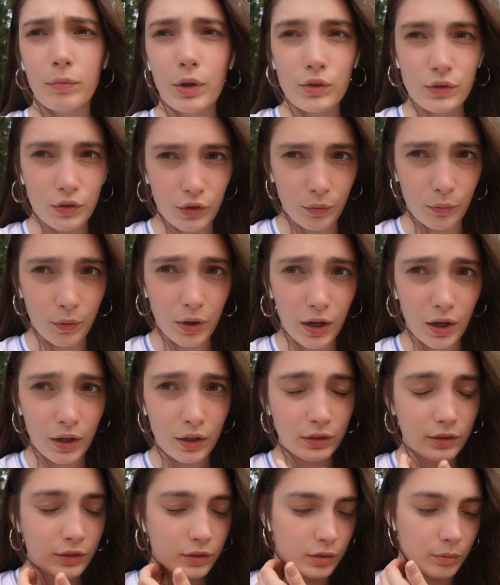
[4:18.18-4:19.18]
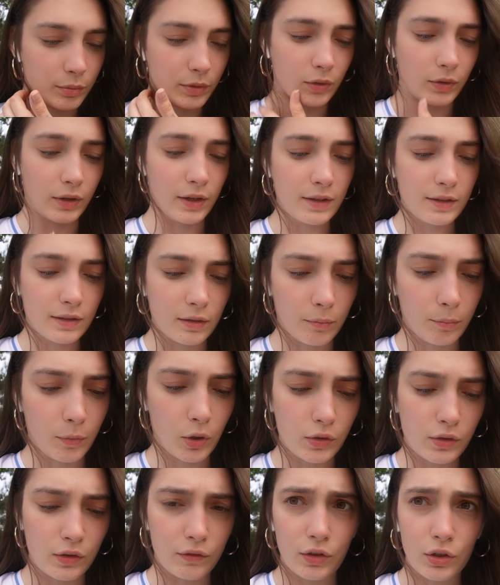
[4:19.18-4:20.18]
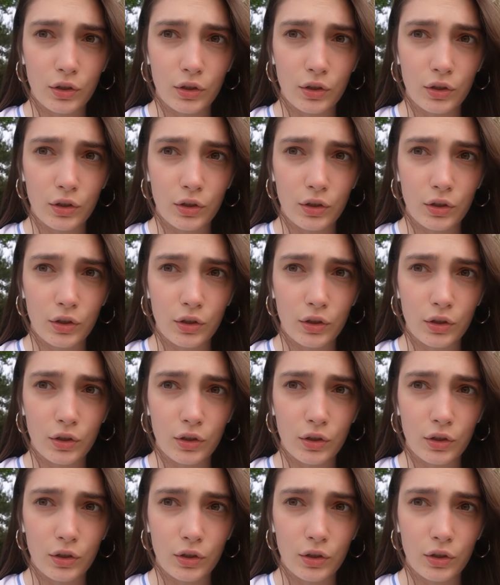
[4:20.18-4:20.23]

most of the world, to be honest, and most of